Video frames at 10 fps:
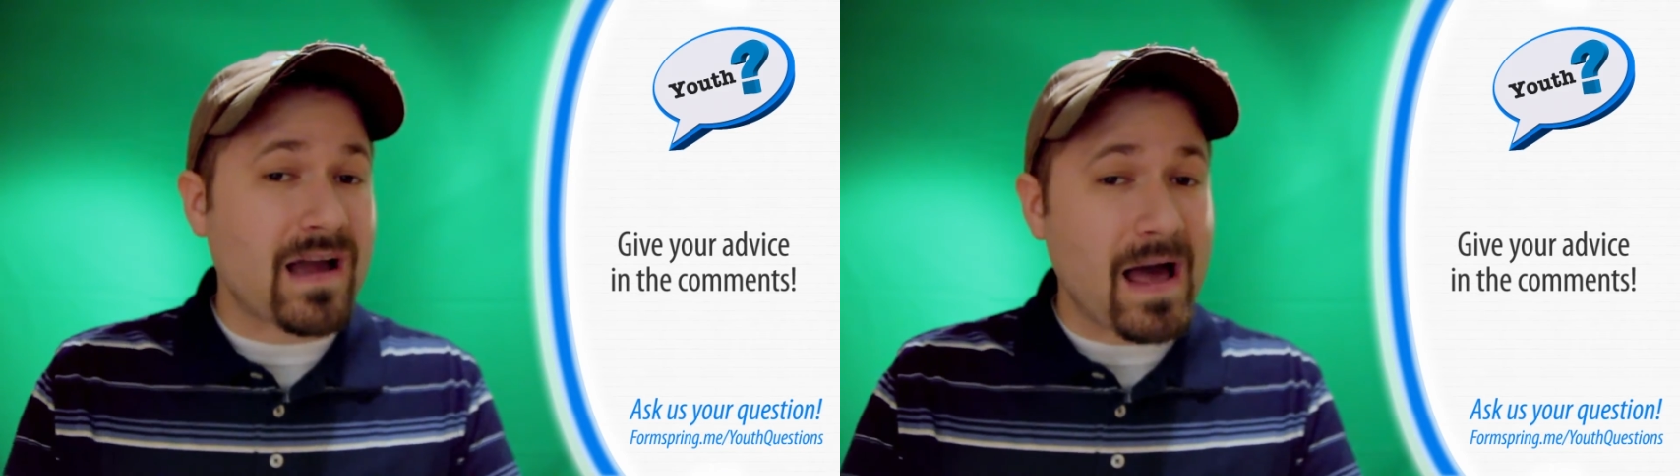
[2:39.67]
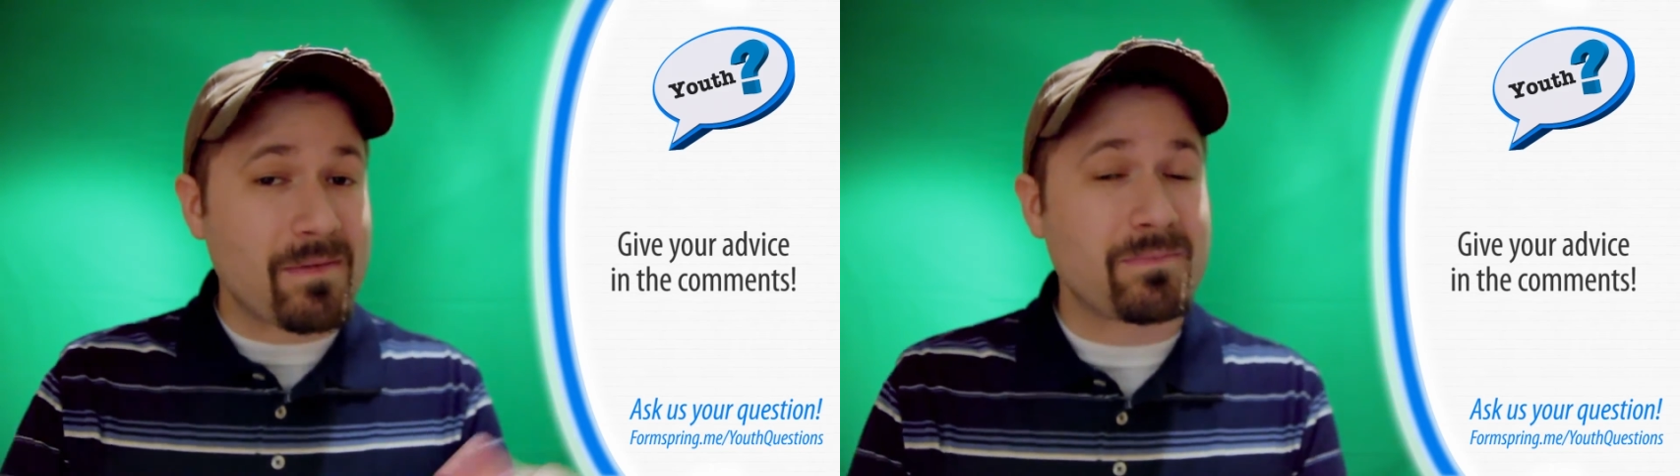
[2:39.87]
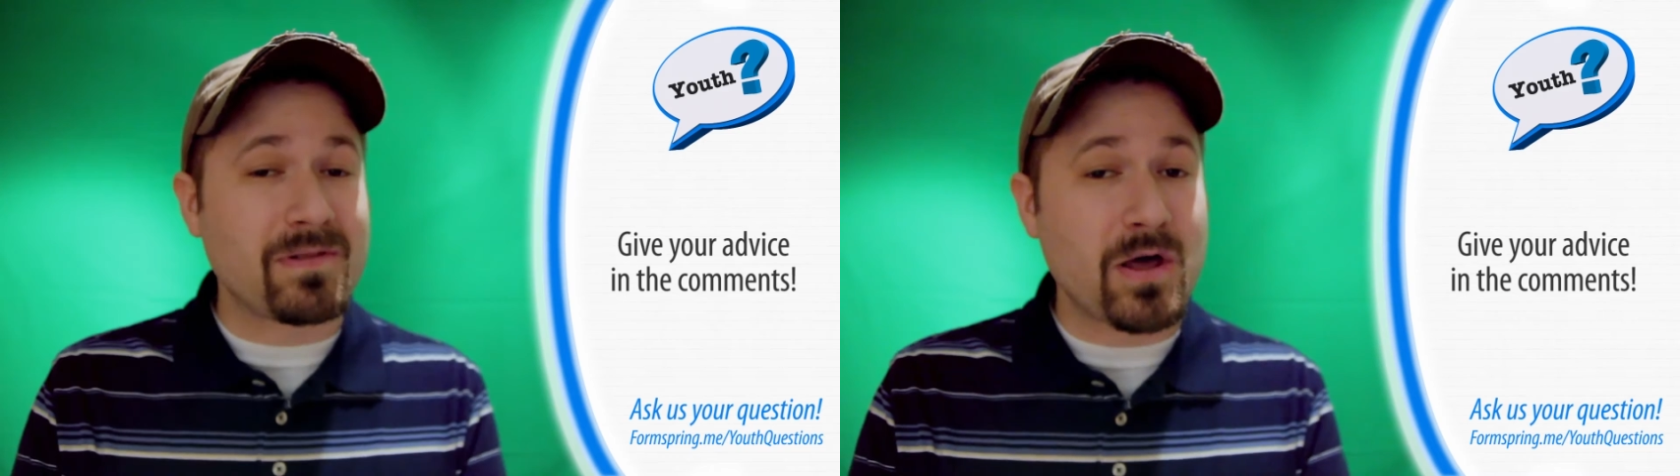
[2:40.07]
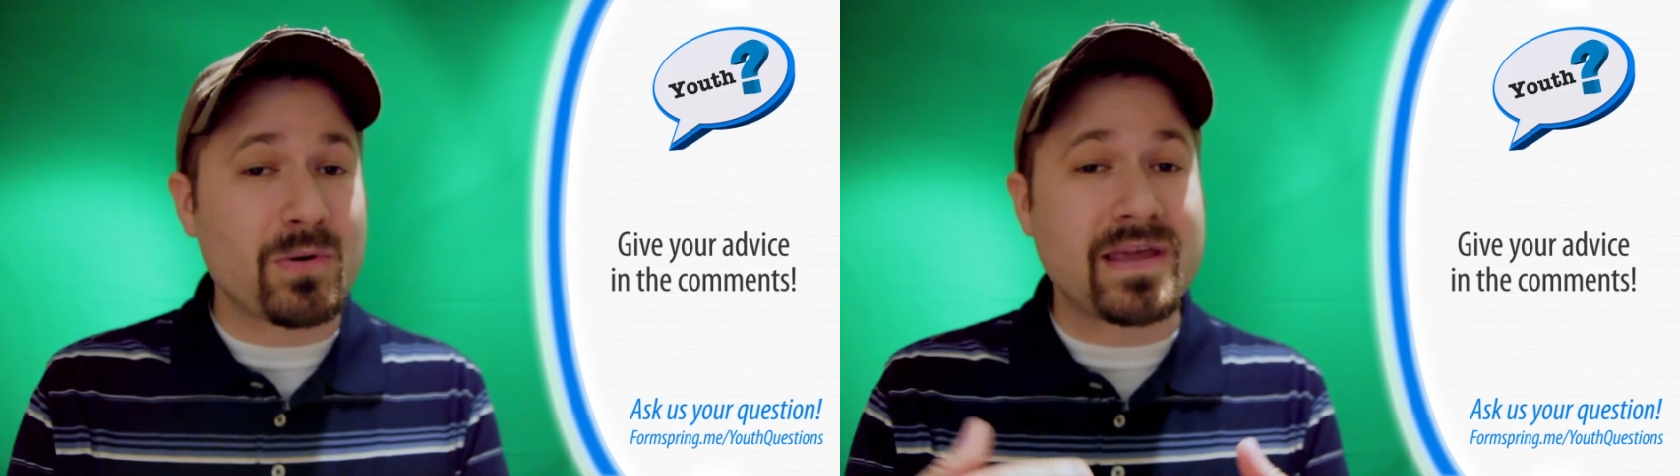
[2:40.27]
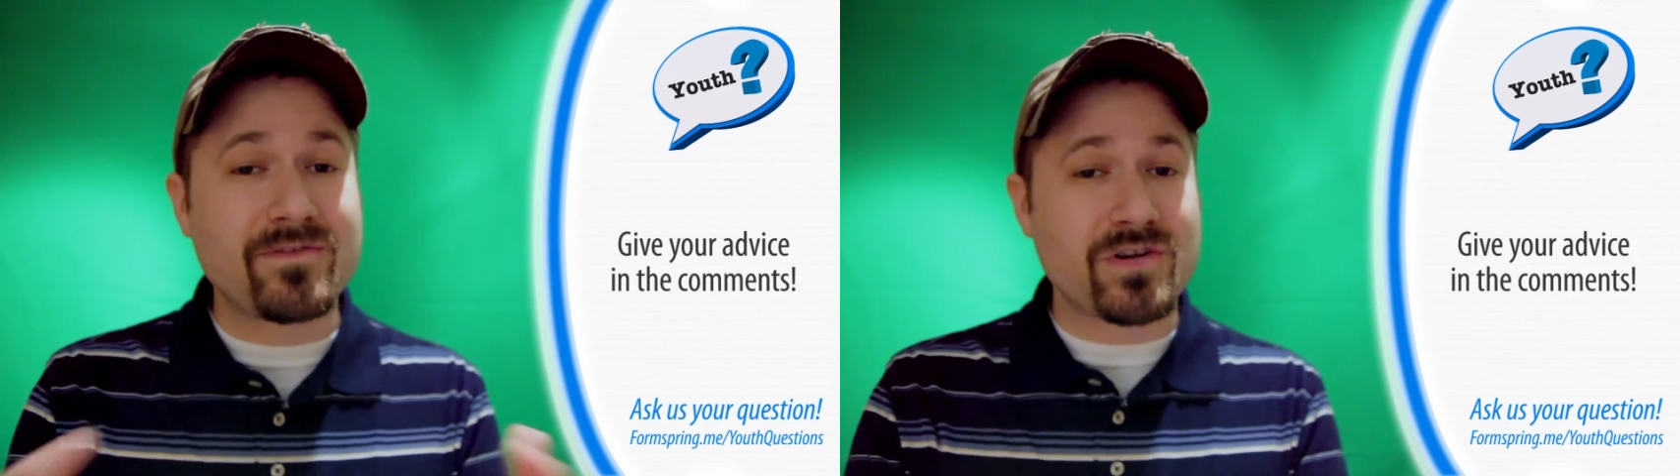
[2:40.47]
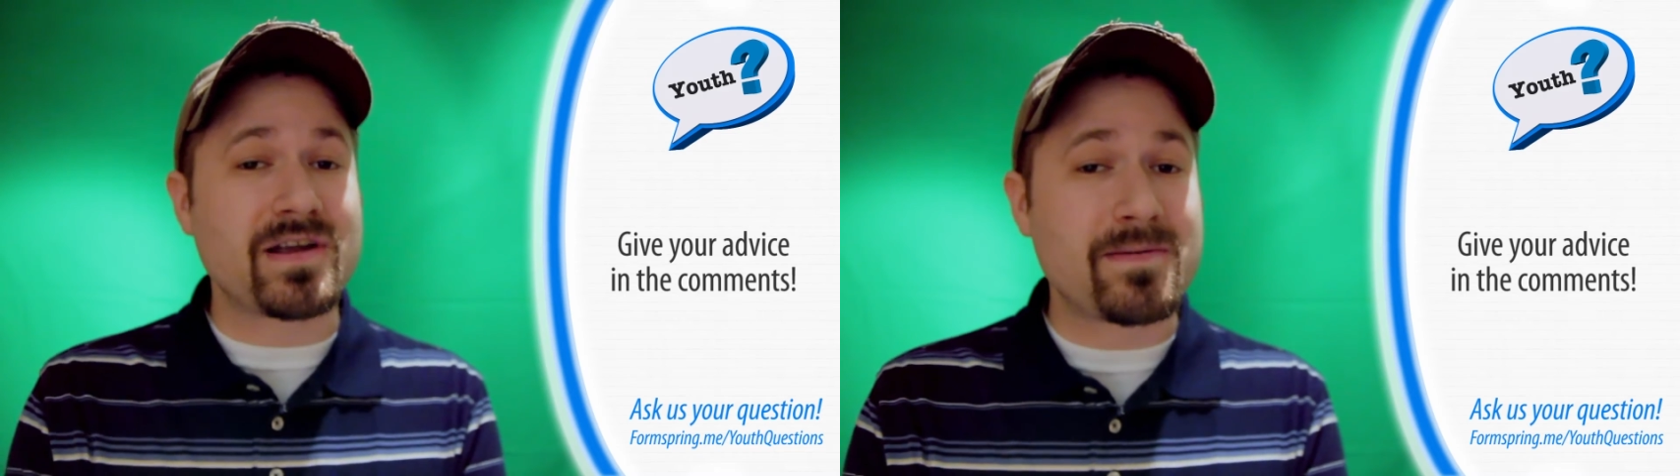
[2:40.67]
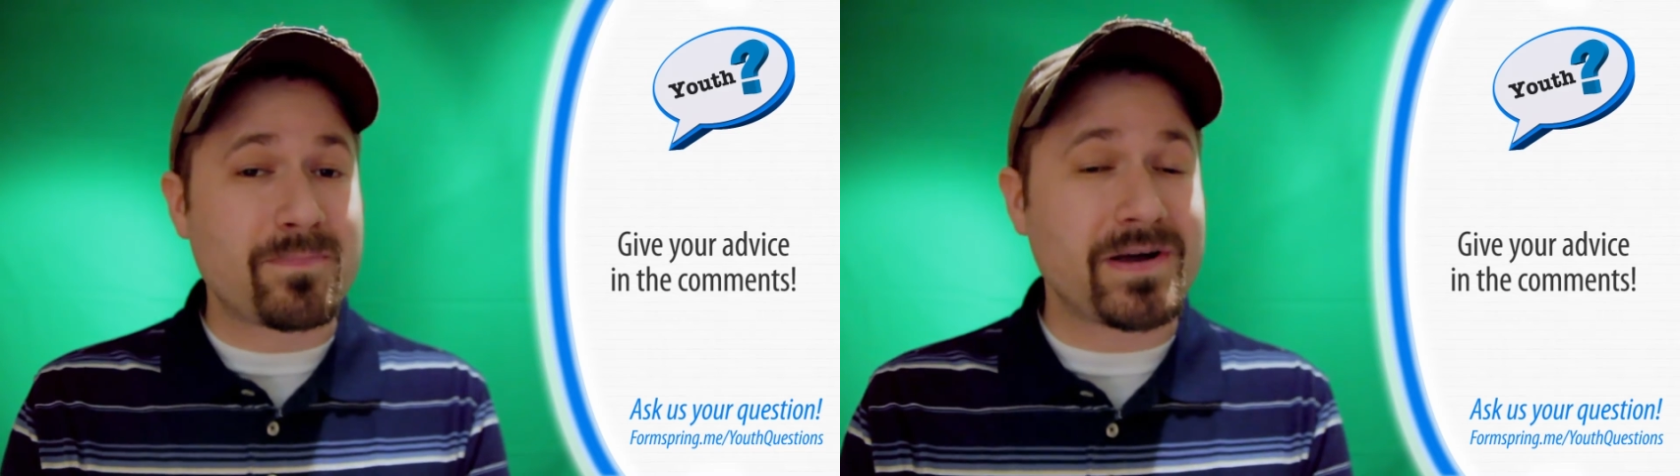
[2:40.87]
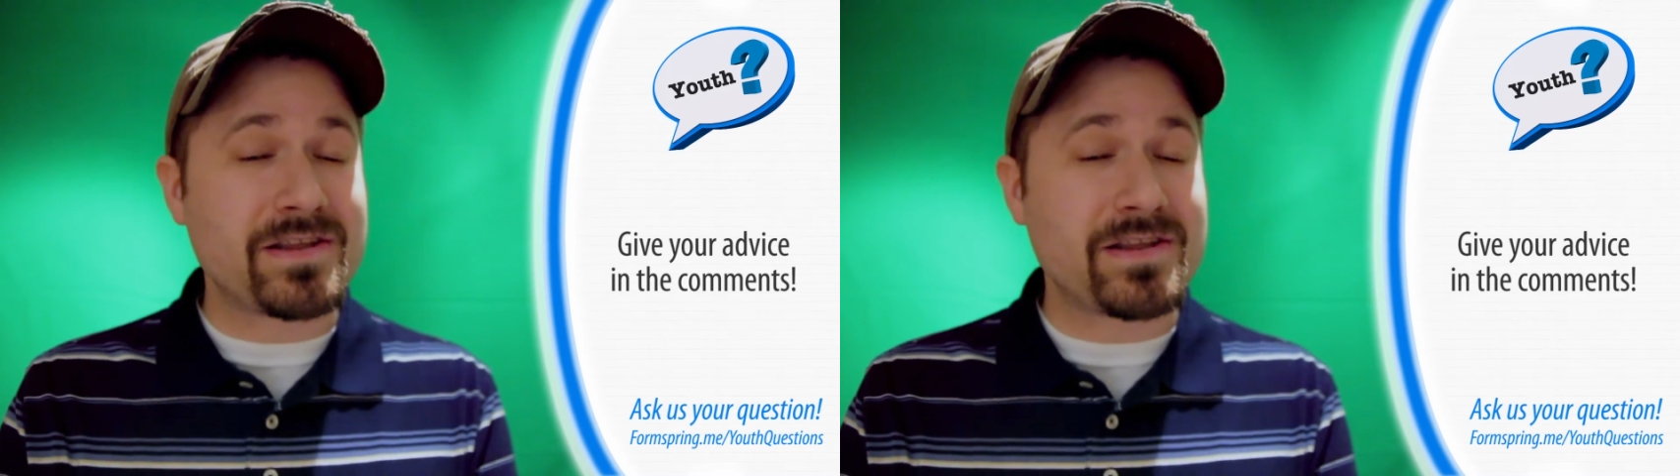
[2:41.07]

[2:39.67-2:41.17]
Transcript: Comment below and give your input